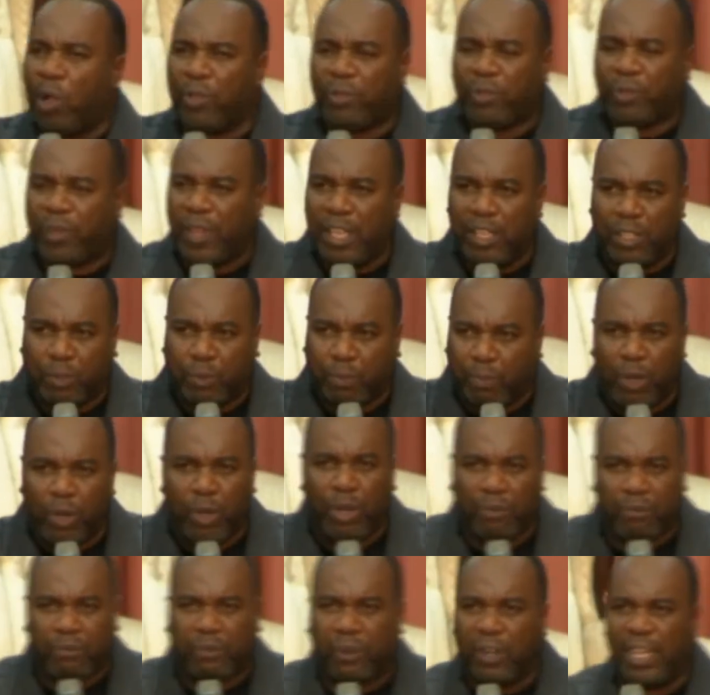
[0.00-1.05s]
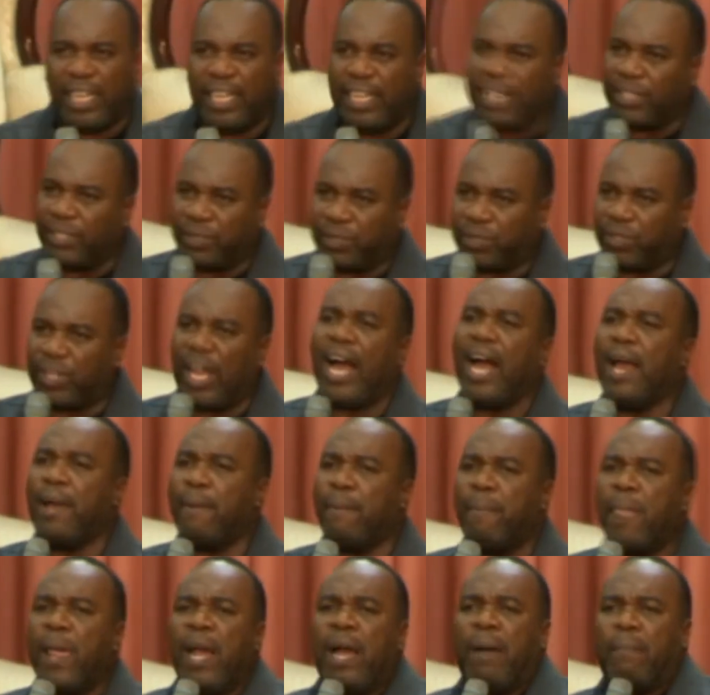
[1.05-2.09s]
all things beautiful in his
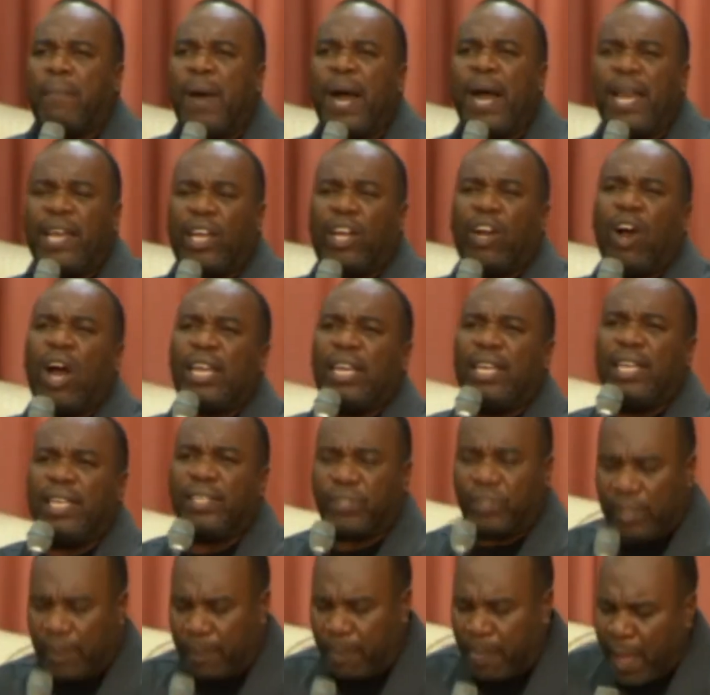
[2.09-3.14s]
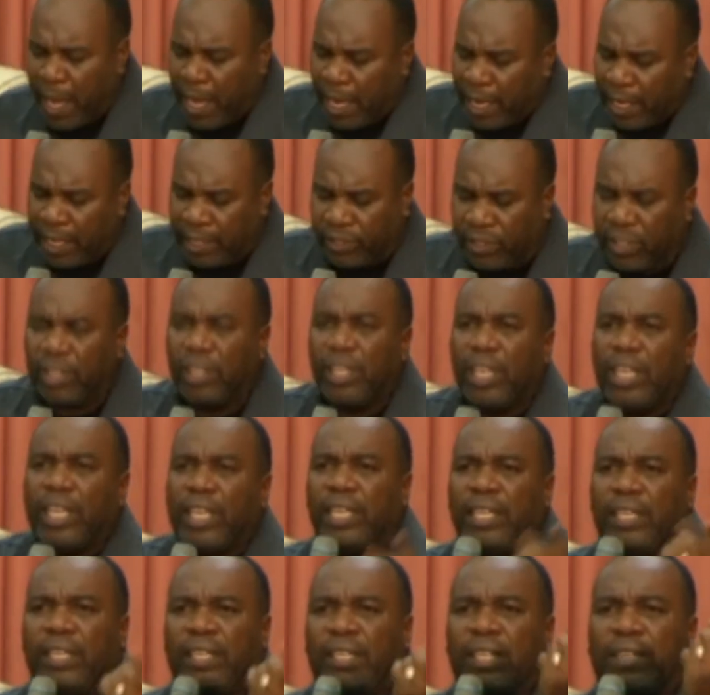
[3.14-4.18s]
time. My God, listen,
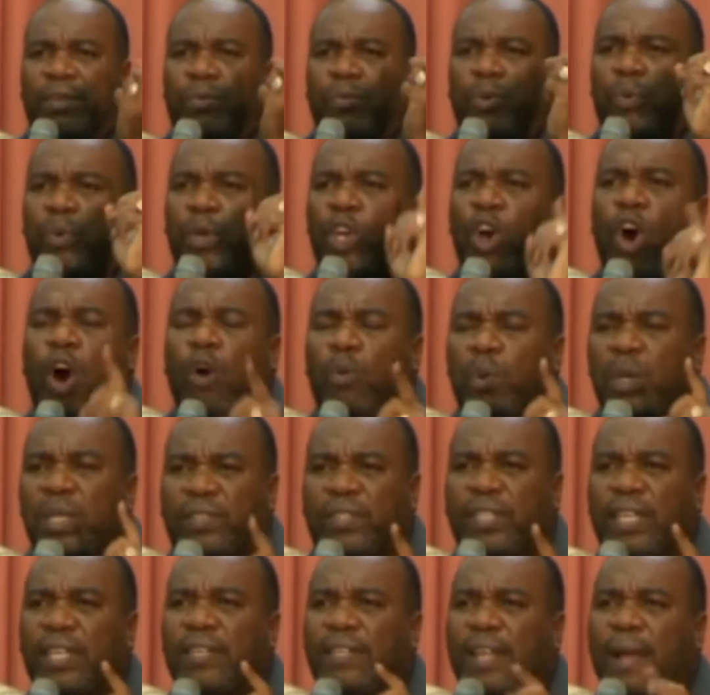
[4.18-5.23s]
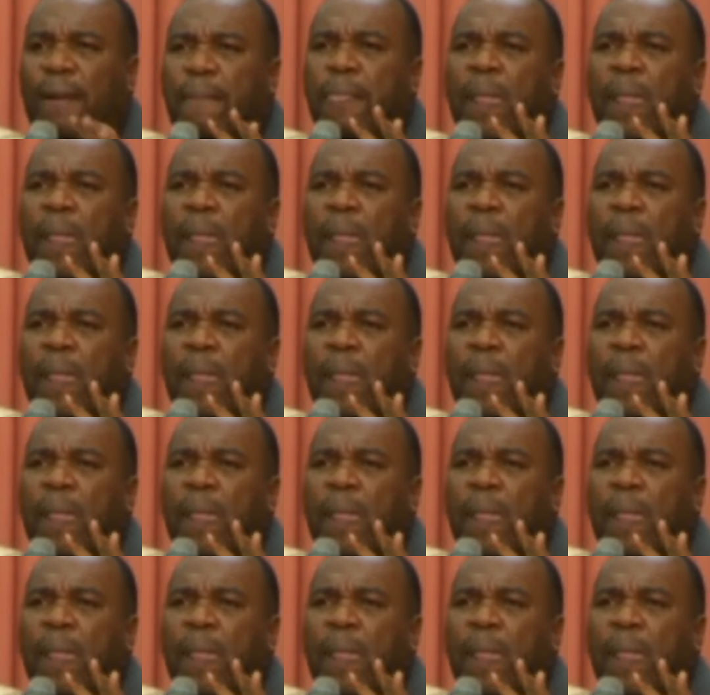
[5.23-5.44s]
we always say